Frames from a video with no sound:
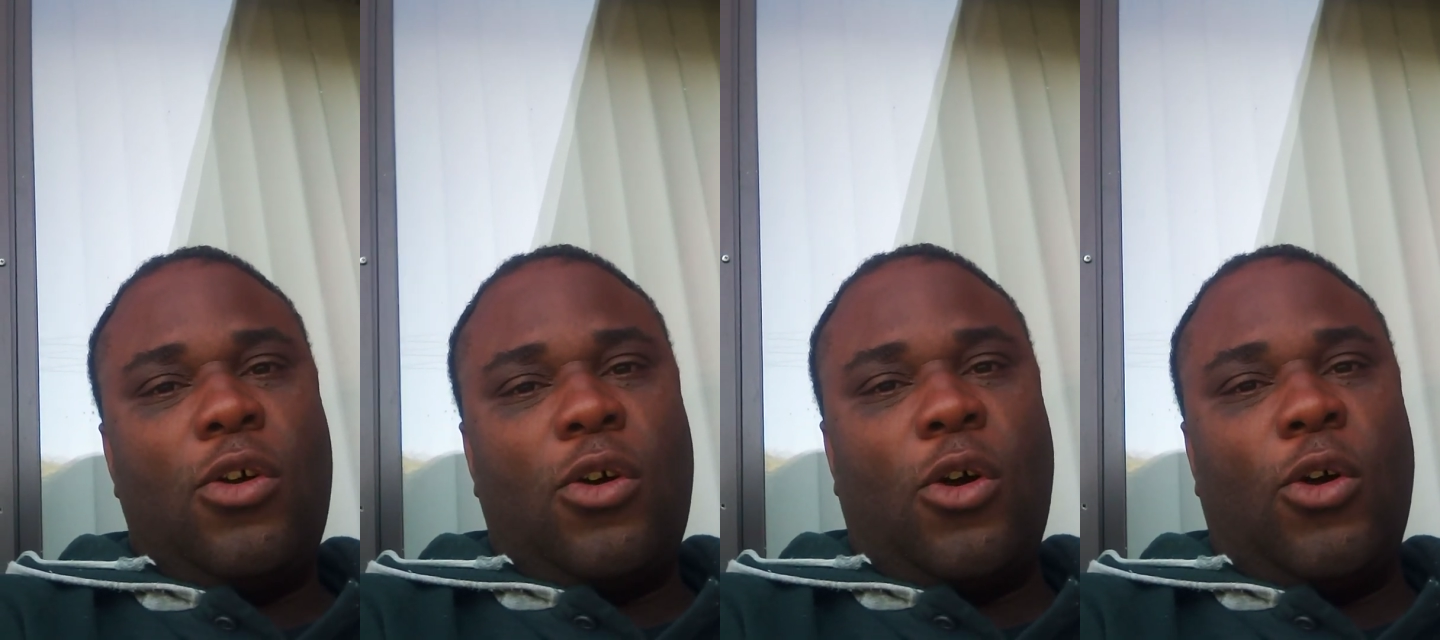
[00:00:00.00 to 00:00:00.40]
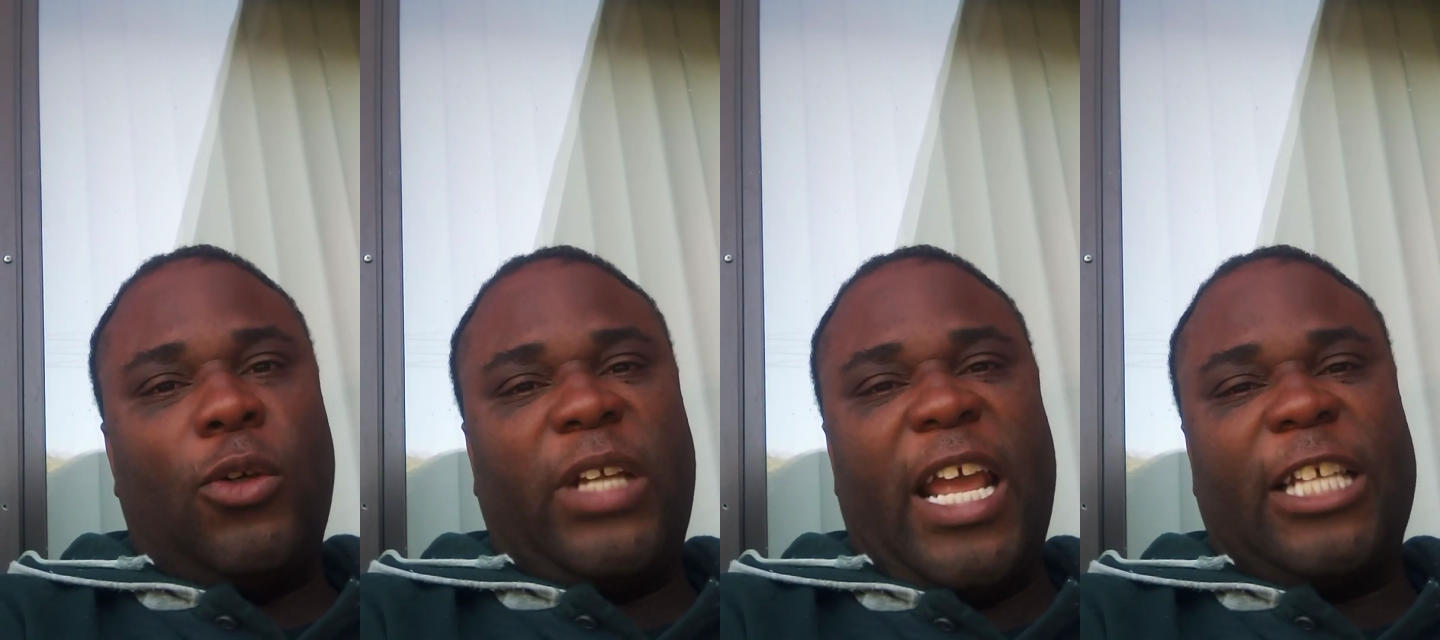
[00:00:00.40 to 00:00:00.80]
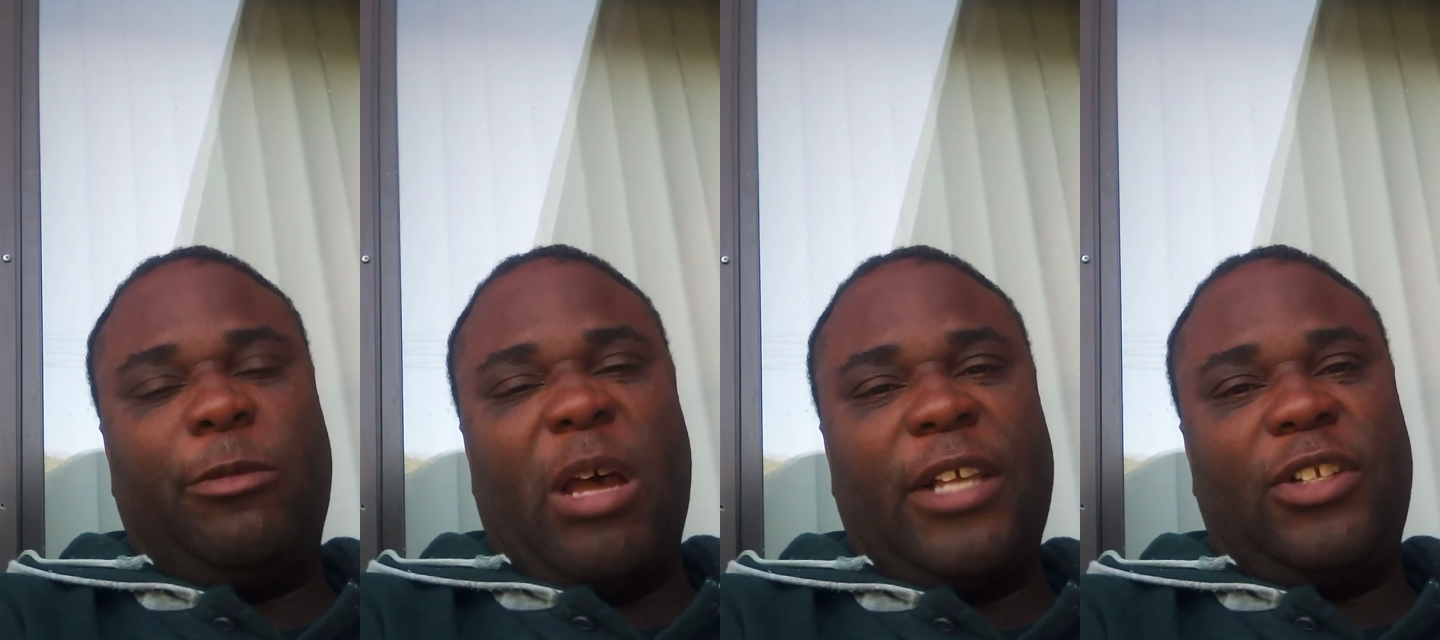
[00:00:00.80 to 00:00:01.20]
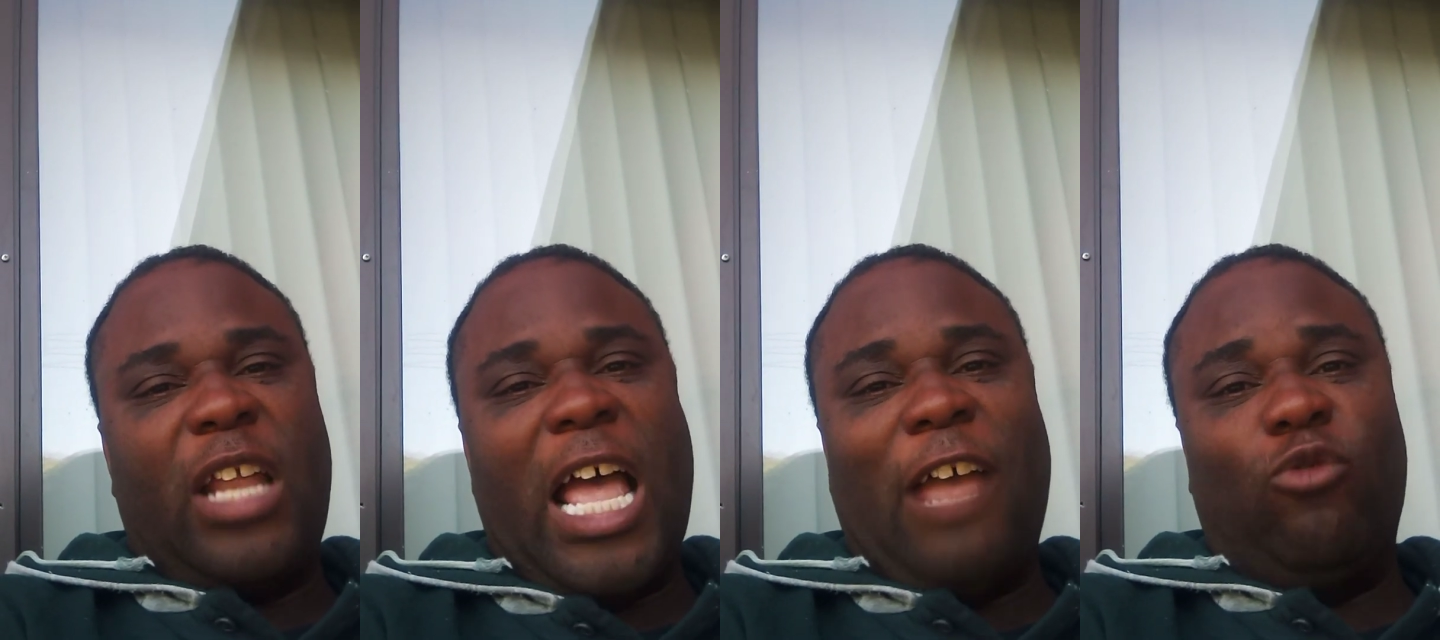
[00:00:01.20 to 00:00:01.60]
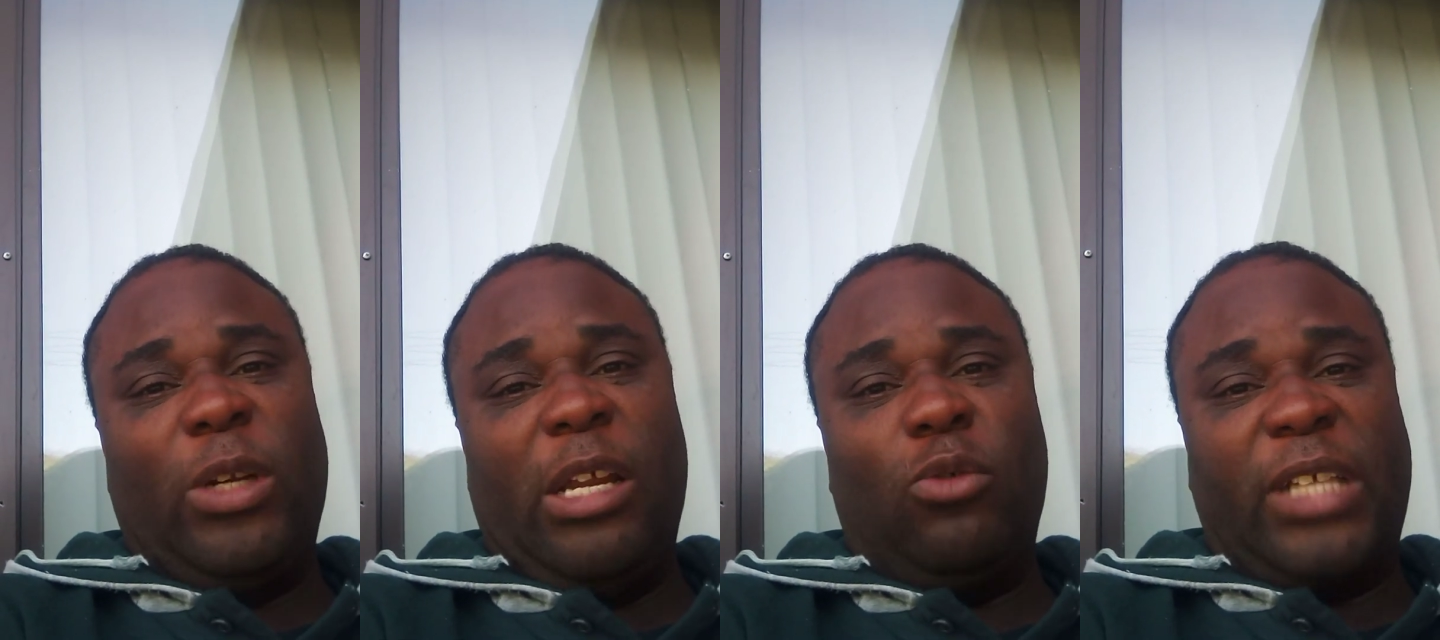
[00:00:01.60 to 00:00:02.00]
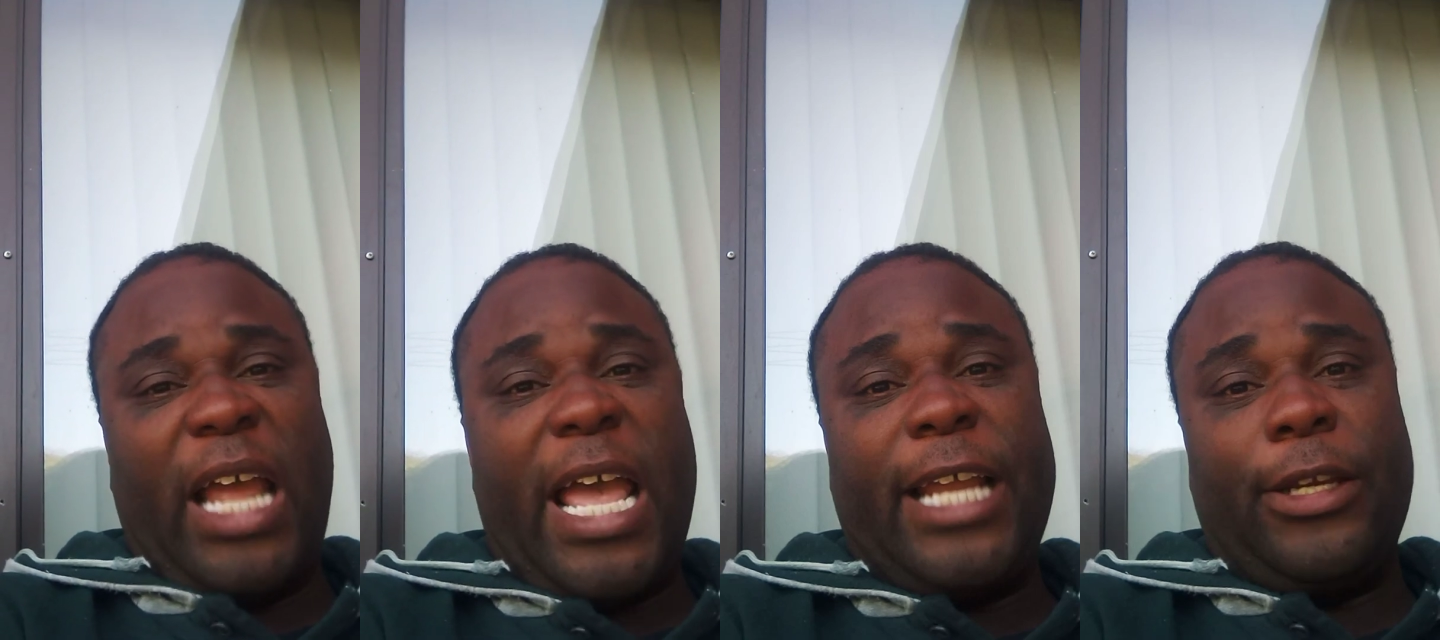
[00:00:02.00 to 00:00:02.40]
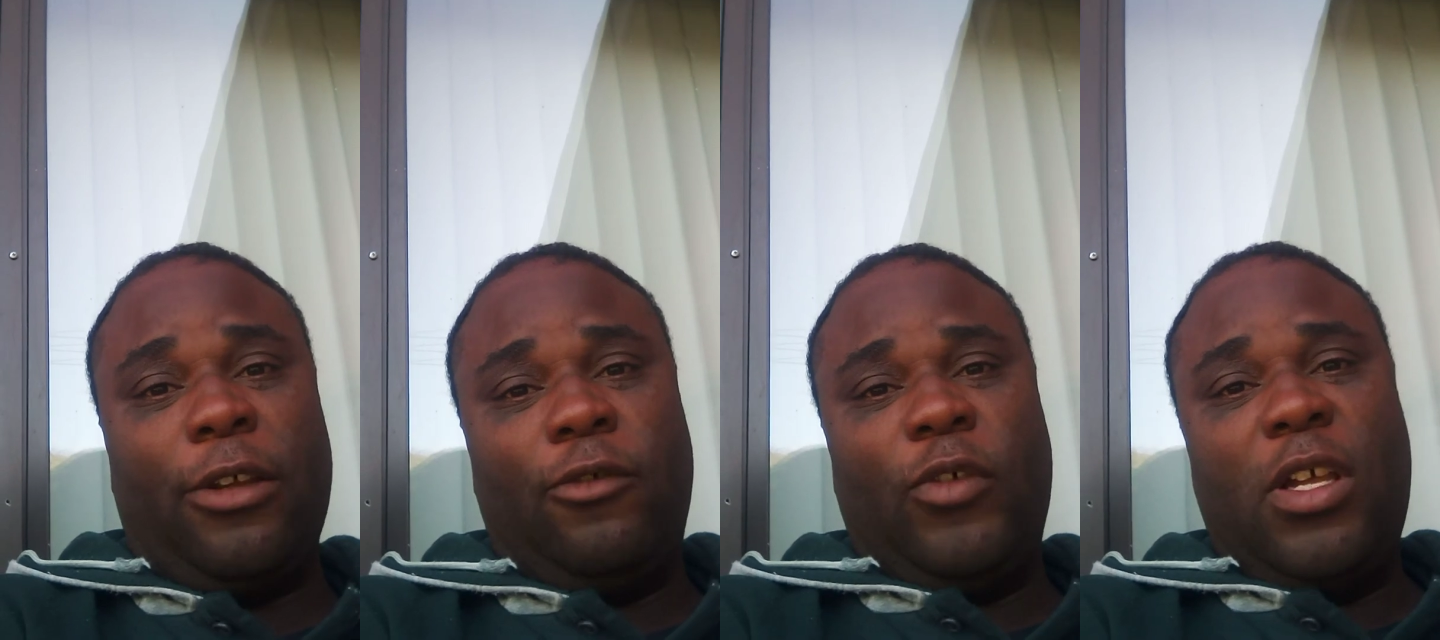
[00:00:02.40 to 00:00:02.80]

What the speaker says: on Xbox Live when it was active,